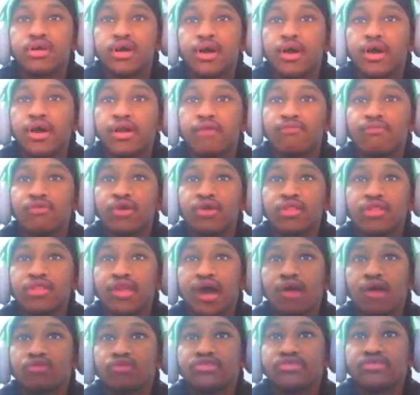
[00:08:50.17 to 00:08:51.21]
Out of
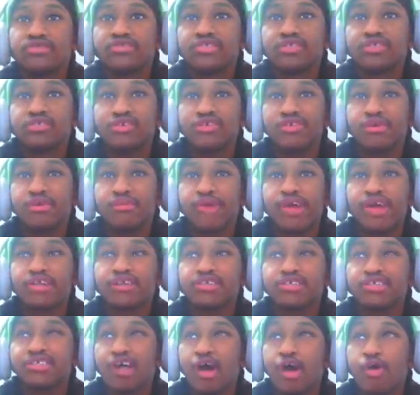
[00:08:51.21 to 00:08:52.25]
1,600
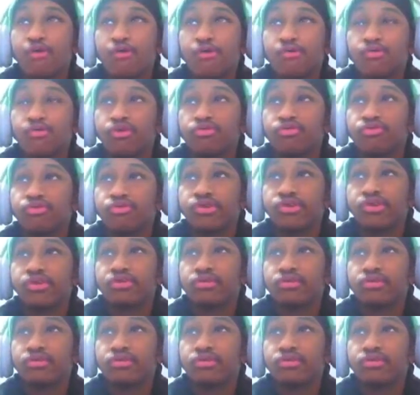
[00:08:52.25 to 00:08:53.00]
matches, I only won three.